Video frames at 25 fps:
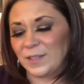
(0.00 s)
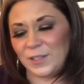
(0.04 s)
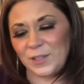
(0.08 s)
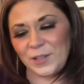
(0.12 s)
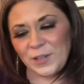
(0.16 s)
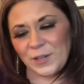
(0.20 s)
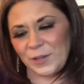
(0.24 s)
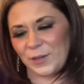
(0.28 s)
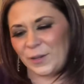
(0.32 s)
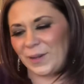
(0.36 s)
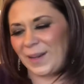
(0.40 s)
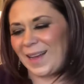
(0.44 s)
you
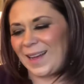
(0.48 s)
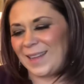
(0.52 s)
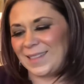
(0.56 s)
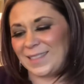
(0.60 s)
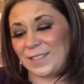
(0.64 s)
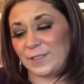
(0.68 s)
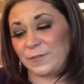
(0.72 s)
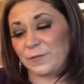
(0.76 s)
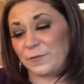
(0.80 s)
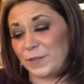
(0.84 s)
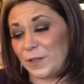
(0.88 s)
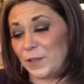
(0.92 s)
know, has
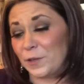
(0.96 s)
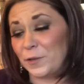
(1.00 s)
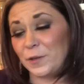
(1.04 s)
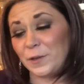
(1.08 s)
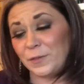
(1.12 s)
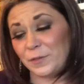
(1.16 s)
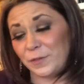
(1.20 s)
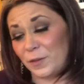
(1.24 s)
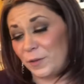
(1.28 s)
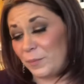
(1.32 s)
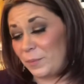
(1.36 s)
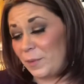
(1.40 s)
a fear
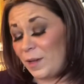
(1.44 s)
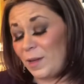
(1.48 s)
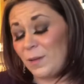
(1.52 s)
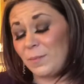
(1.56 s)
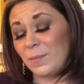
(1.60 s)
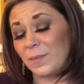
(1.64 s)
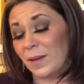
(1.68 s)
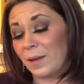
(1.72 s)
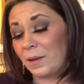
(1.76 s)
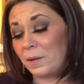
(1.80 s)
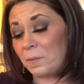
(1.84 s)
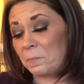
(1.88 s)
of
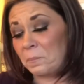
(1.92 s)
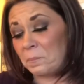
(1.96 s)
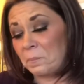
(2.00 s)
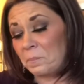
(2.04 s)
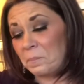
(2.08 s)
commitment.